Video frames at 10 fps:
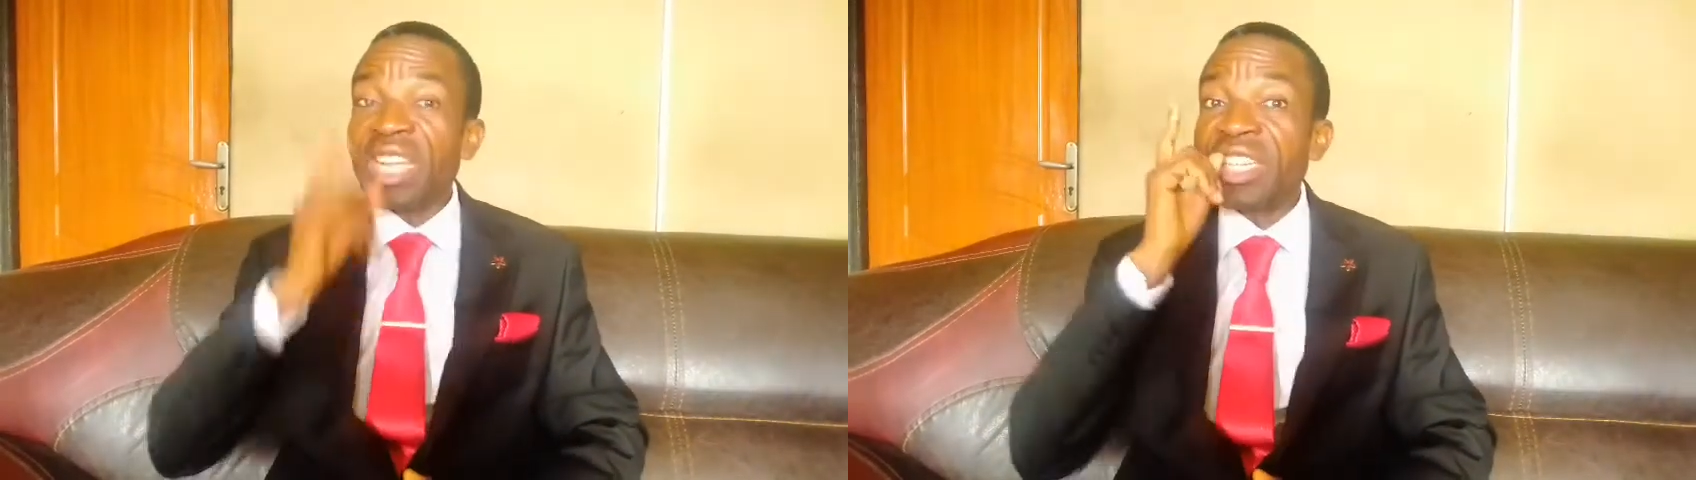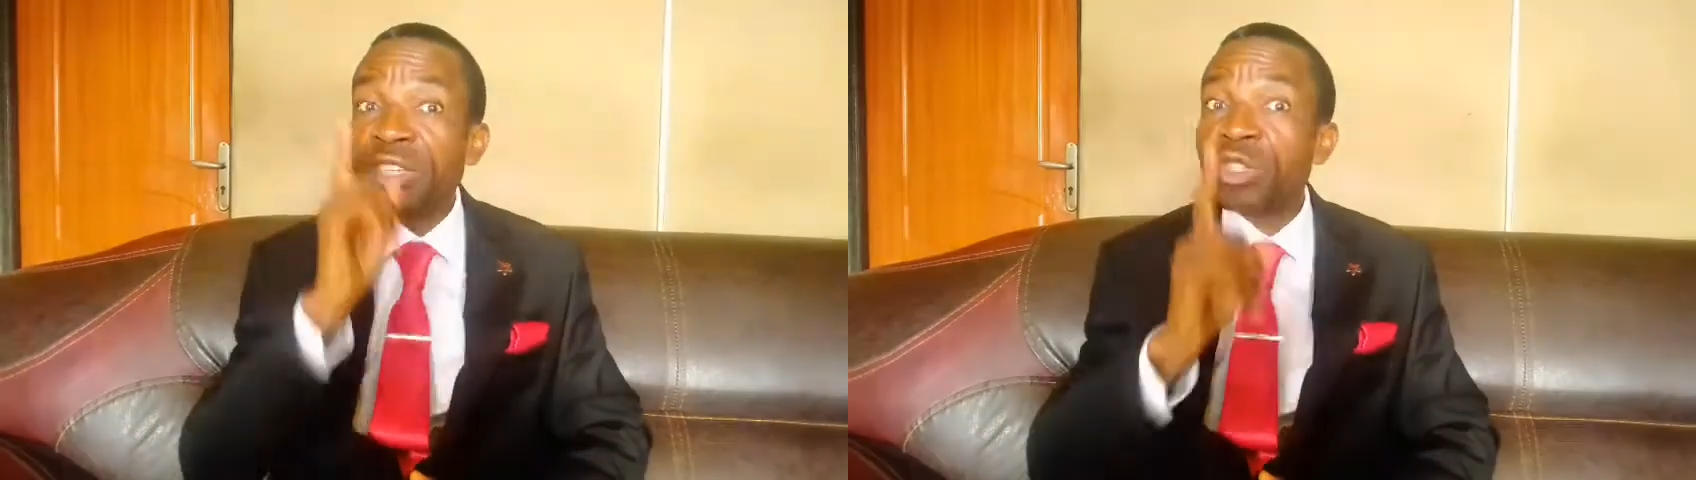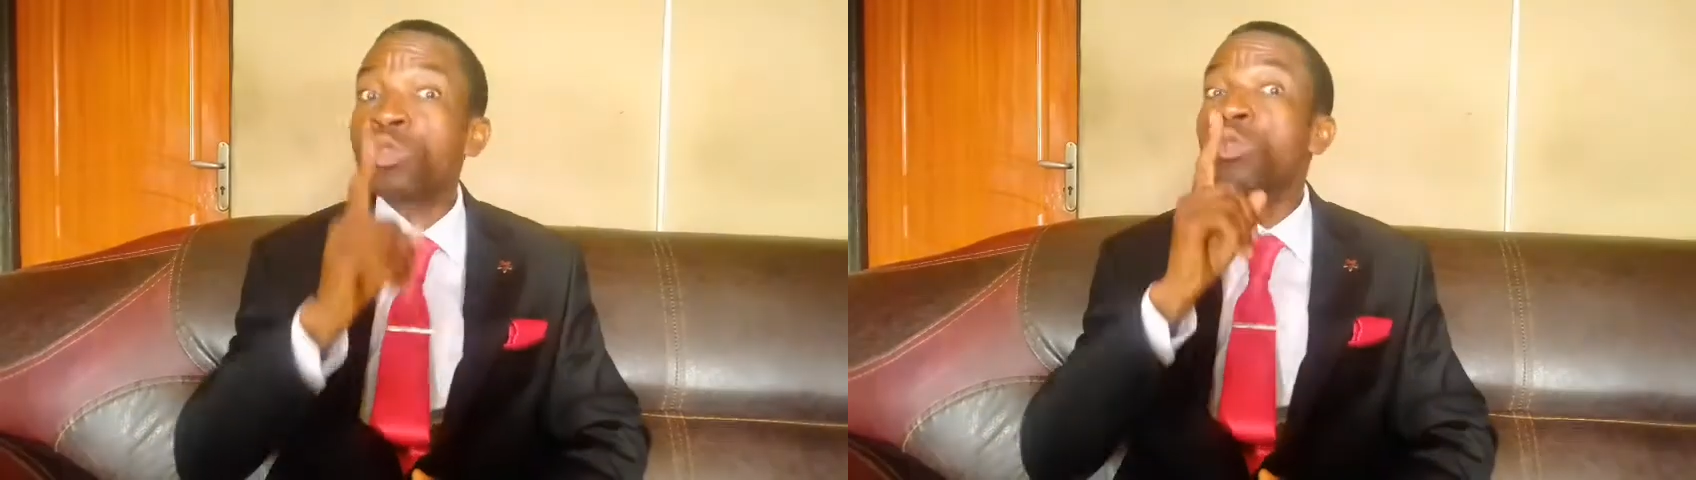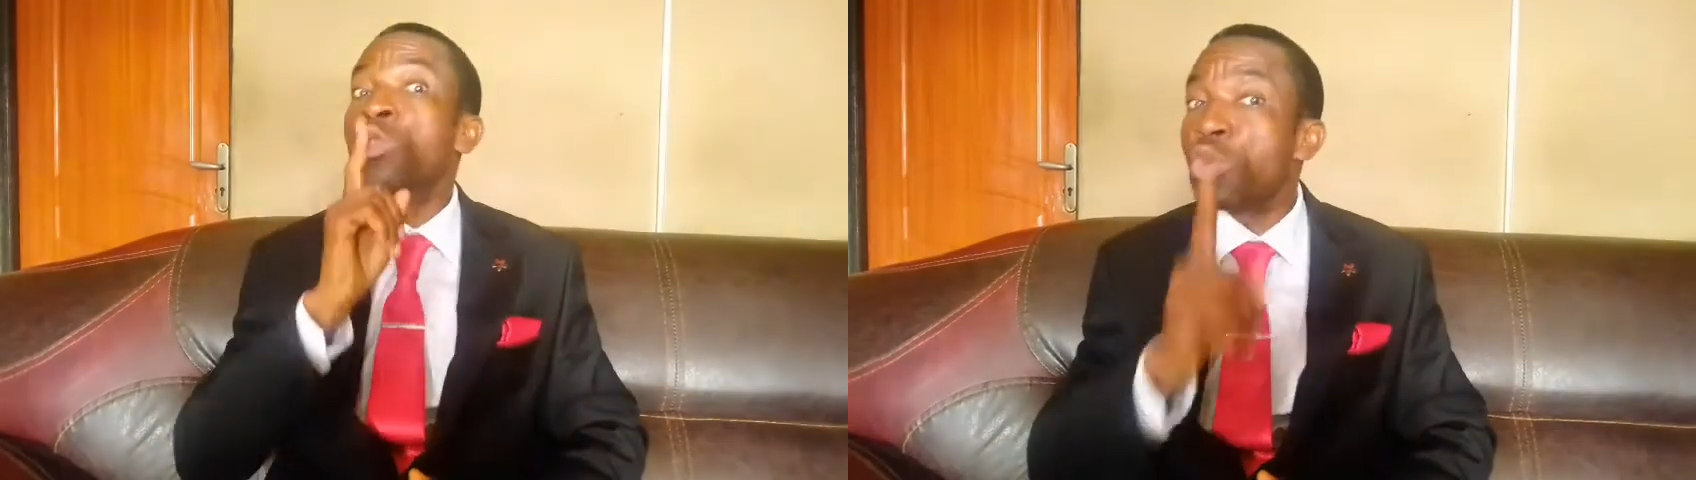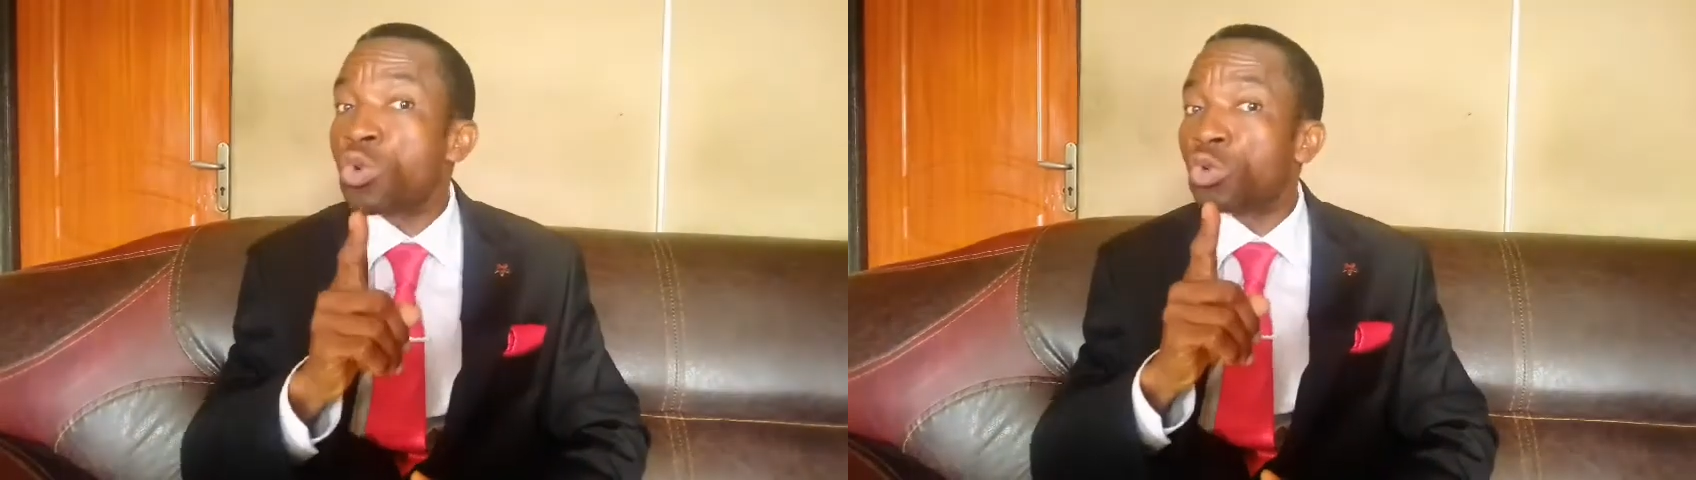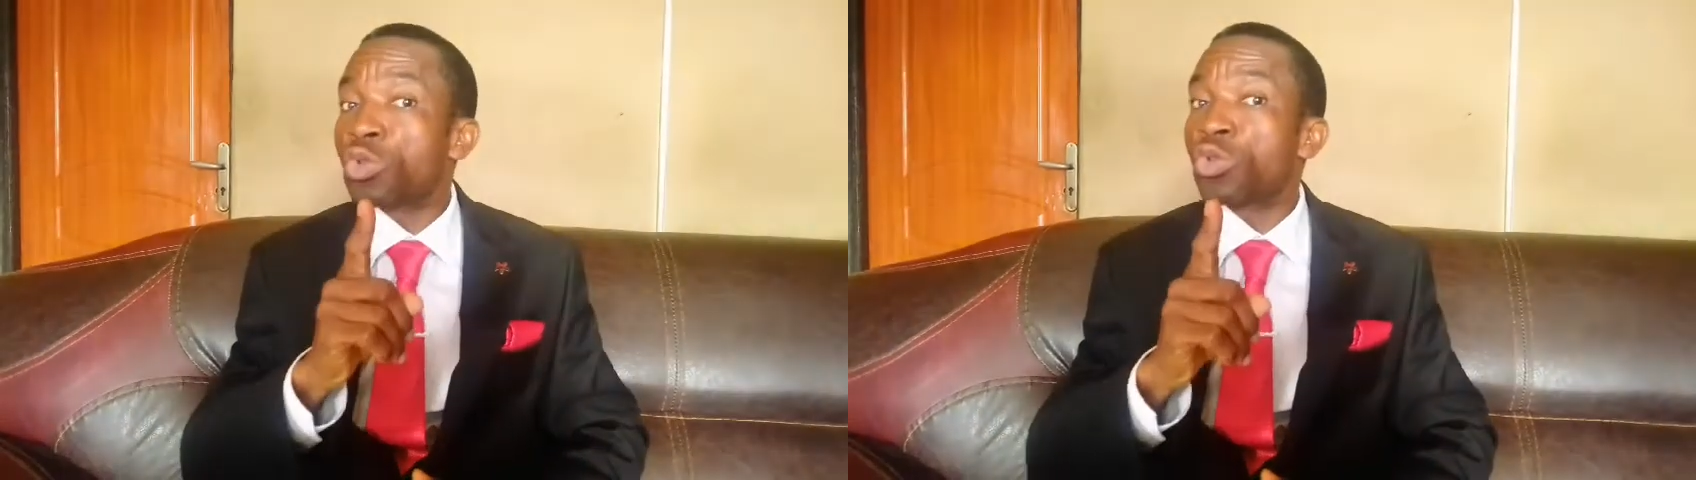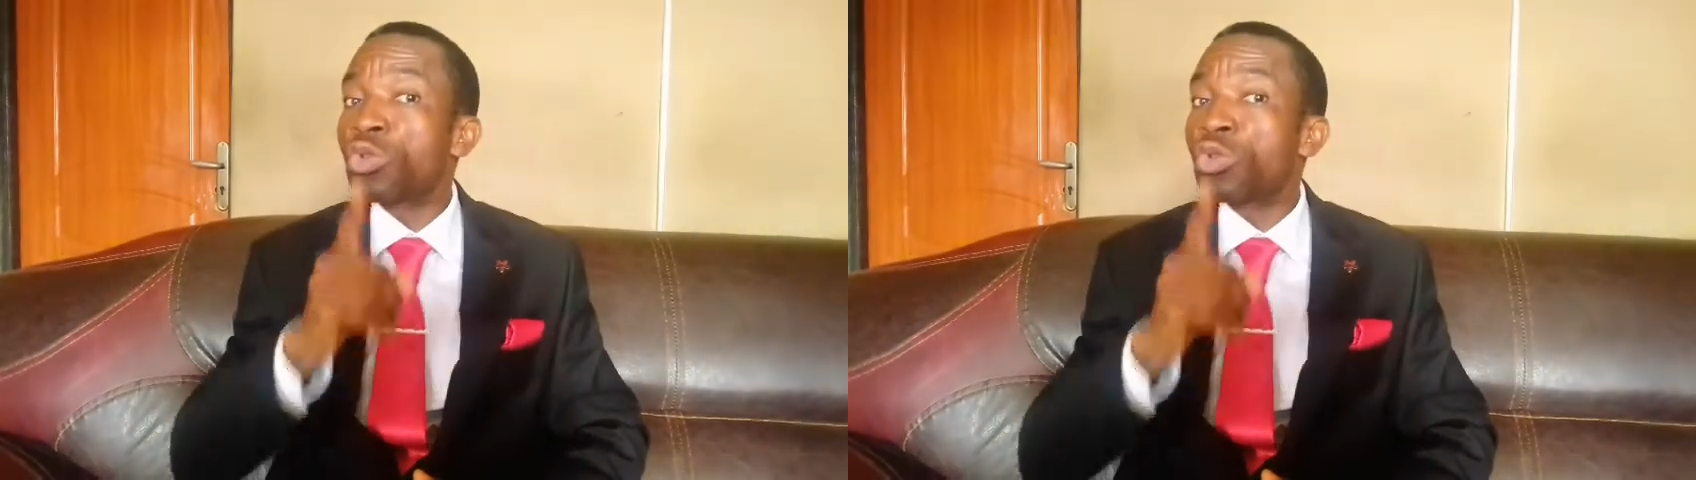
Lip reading: It is good